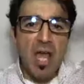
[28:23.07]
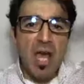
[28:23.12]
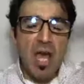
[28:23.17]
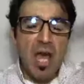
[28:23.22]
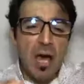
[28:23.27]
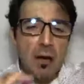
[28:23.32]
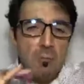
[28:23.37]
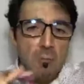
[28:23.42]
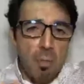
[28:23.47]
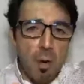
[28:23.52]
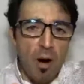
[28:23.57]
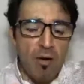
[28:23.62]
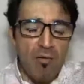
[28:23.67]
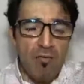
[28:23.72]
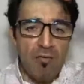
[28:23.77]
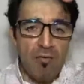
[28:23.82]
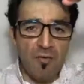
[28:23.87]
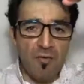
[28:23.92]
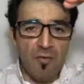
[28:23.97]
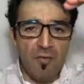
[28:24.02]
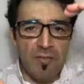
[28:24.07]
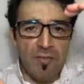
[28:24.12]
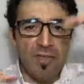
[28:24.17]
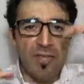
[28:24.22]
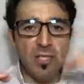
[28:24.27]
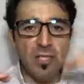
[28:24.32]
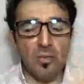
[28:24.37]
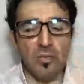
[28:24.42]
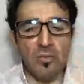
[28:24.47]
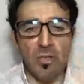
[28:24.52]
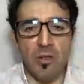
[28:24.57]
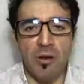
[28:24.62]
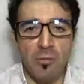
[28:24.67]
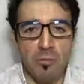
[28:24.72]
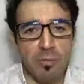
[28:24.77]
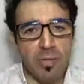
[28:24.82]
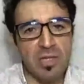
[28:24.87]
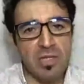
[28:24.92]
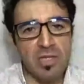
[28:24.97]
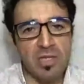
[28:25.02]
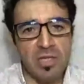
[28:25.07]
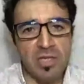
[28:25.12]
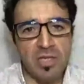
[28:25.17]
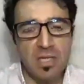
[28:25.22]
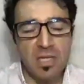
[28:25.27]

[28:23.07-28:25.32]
above these two therapies.